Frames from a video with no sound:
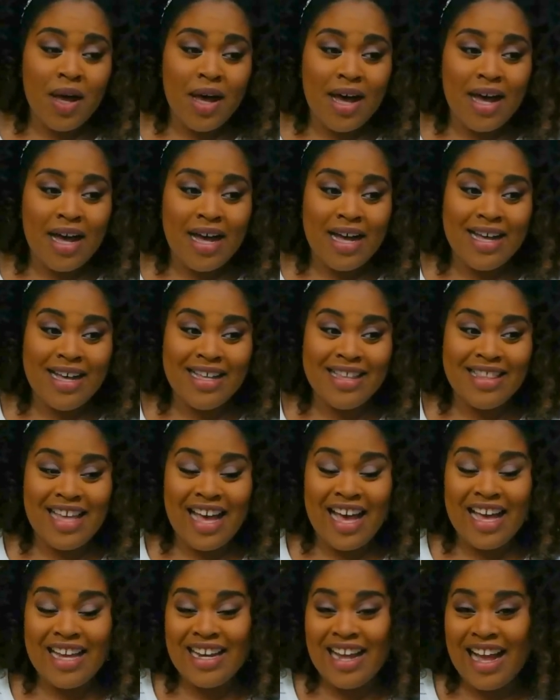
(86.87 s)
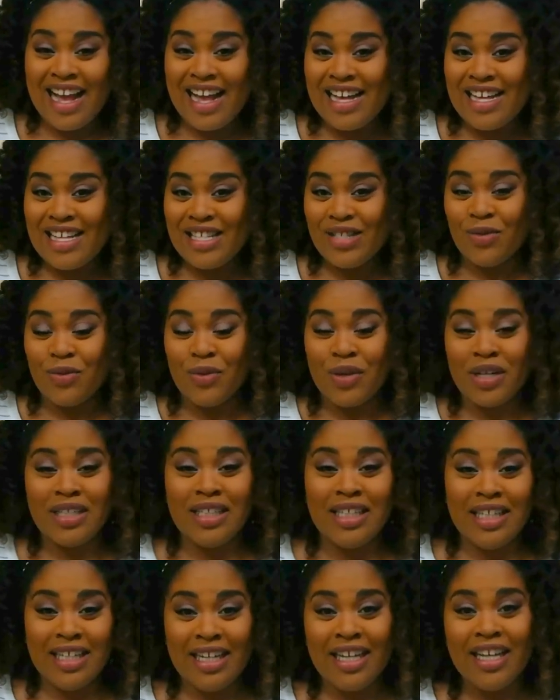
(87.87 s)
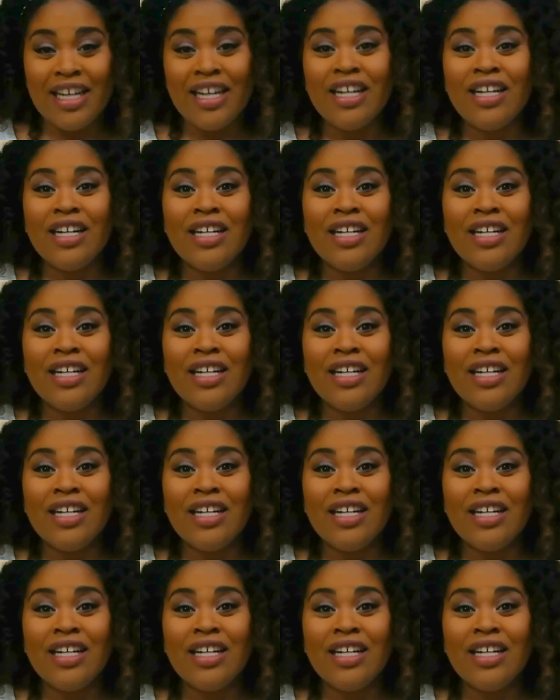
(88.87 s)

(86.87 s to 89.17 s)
that has really